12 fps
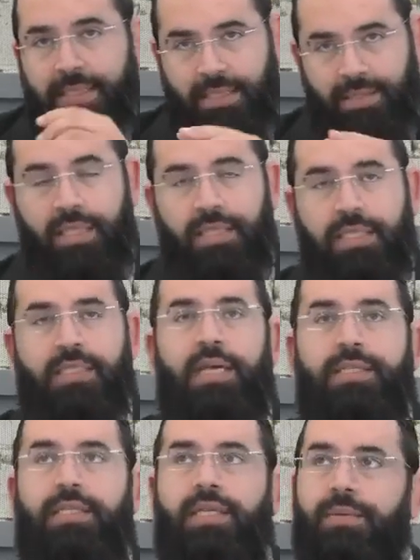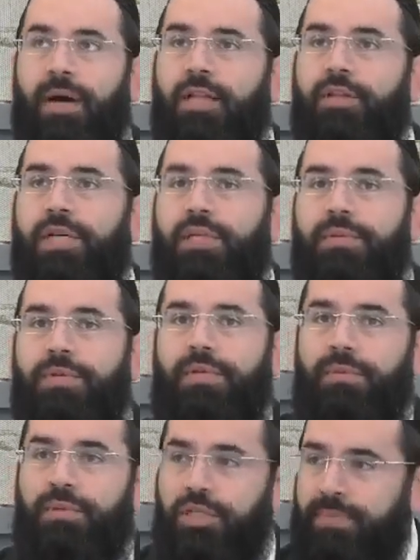really discussing a machloket between
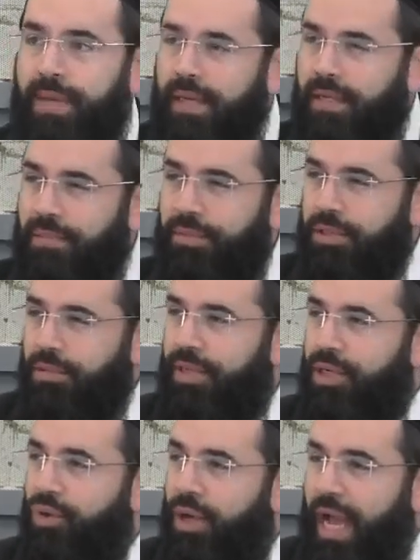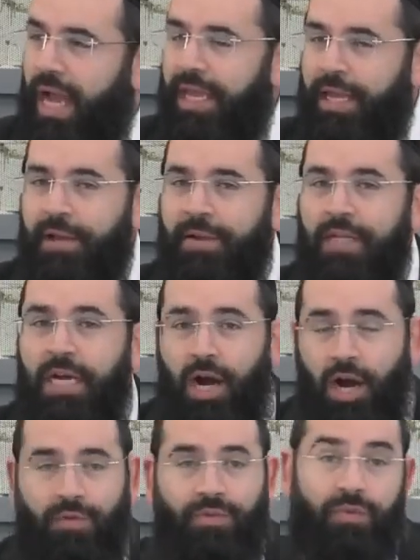Rabbi Ishmael and Rabbi Shimon Bar Yochai
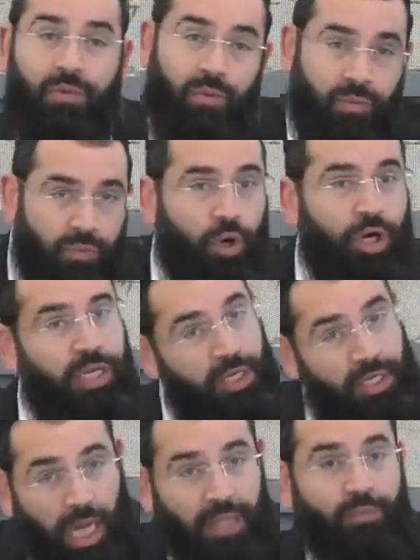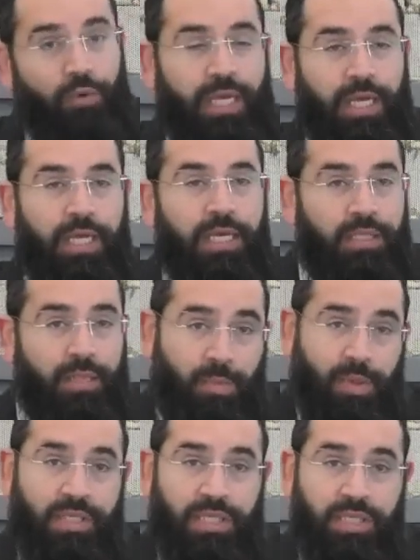of working, not working, as a
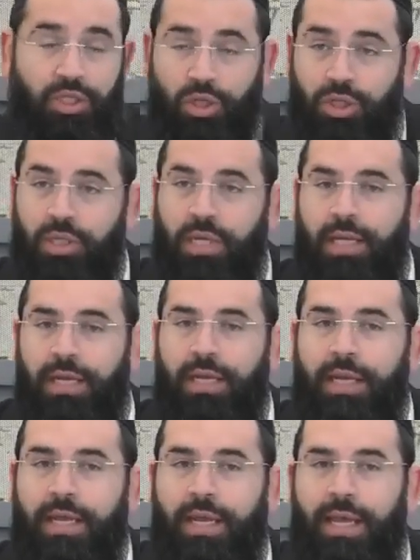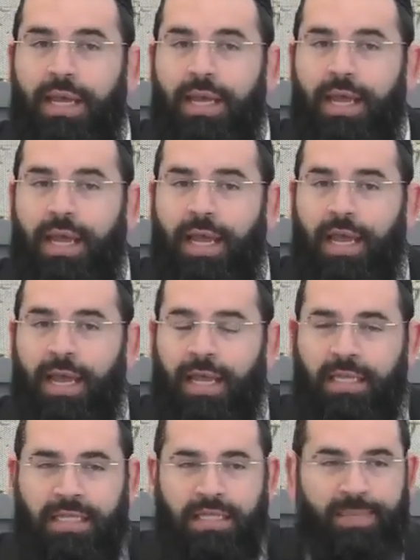person should.
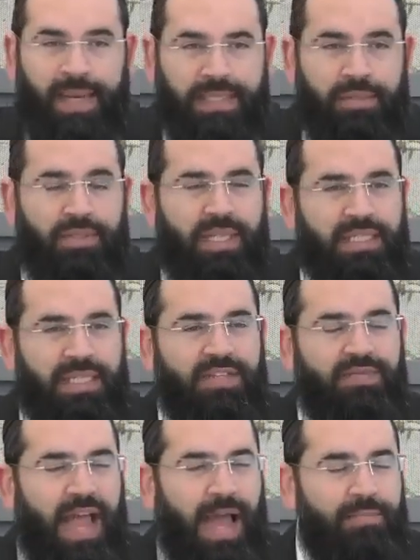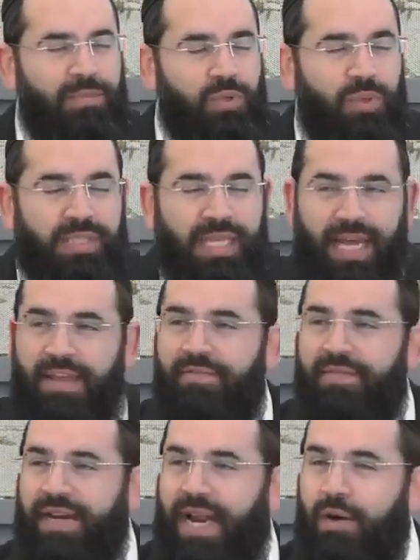And there's a pasuk that says, "Ve'amdu
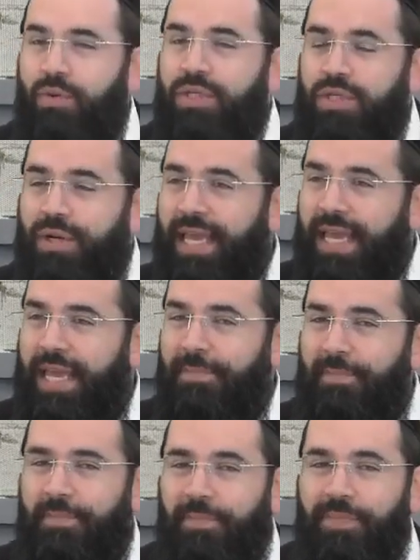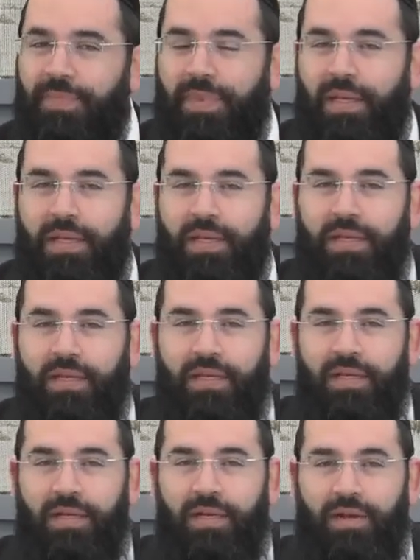zarim ve'ra'u sonchem,"
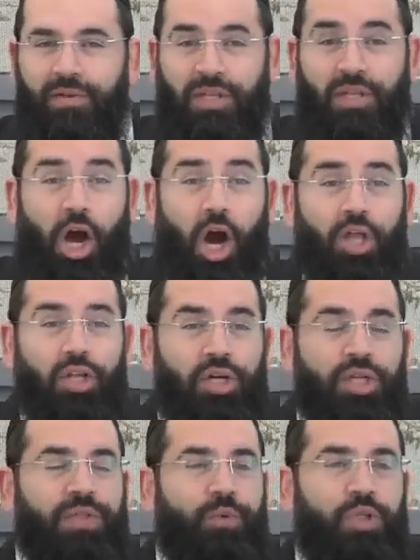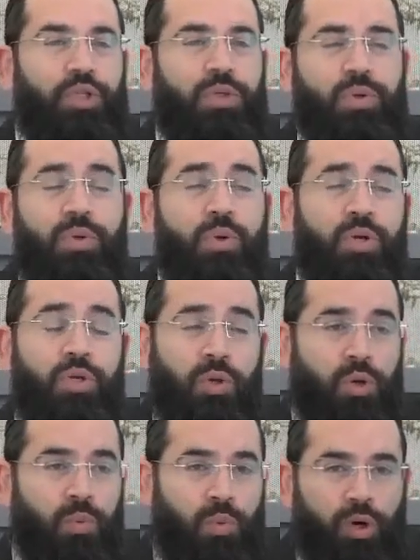that others would do
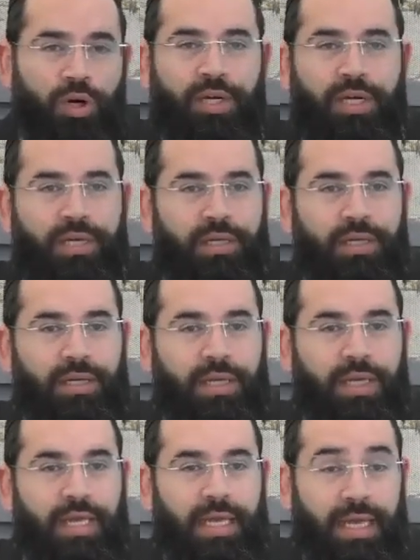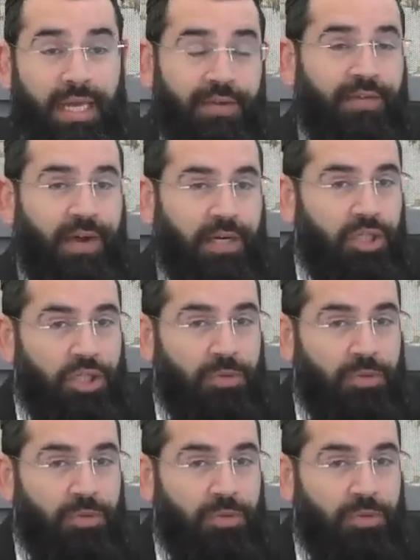your work if HaKadosh